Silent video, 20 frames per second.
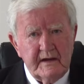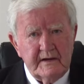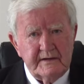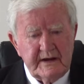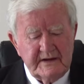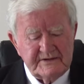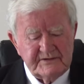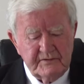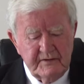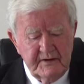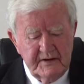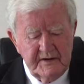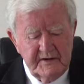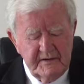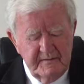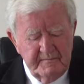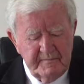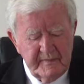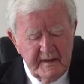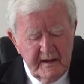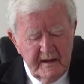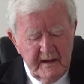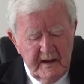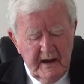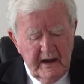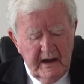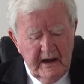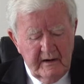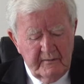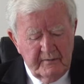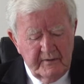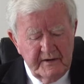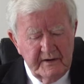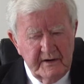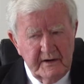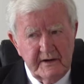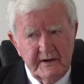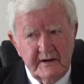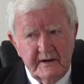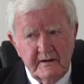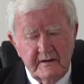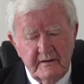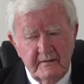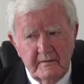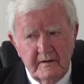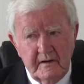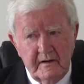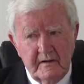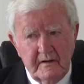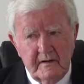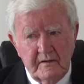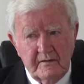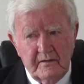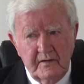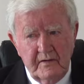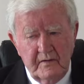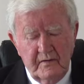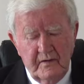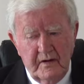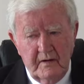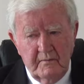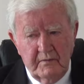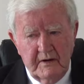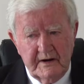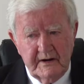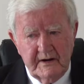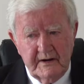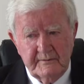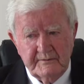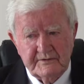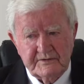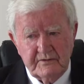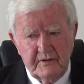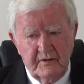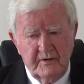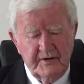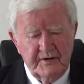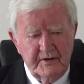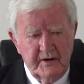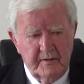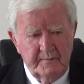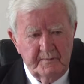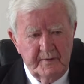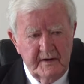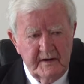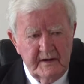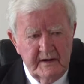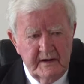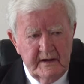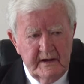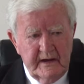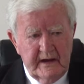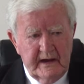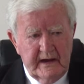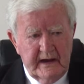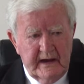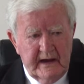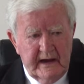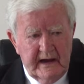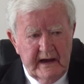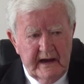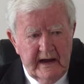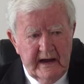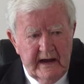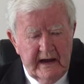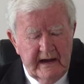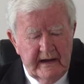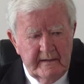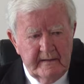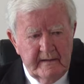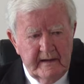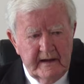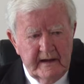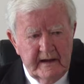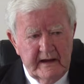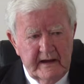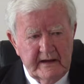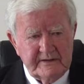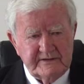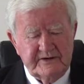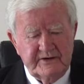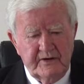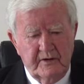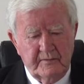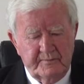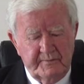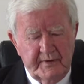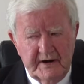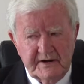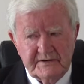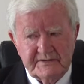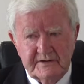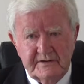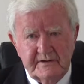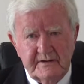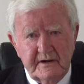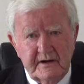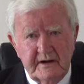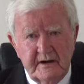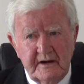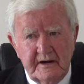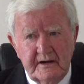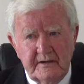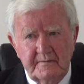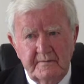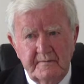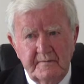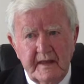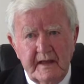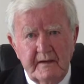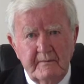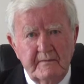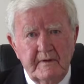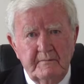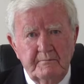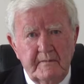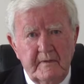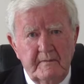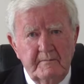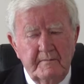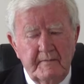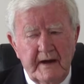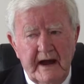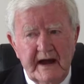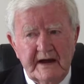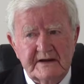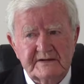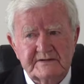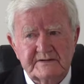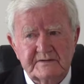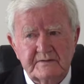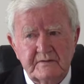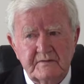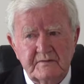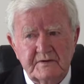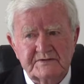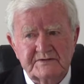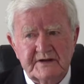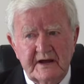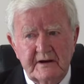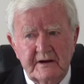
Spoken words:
That's right. When I grew up, when I was growing up as a young person, Mass was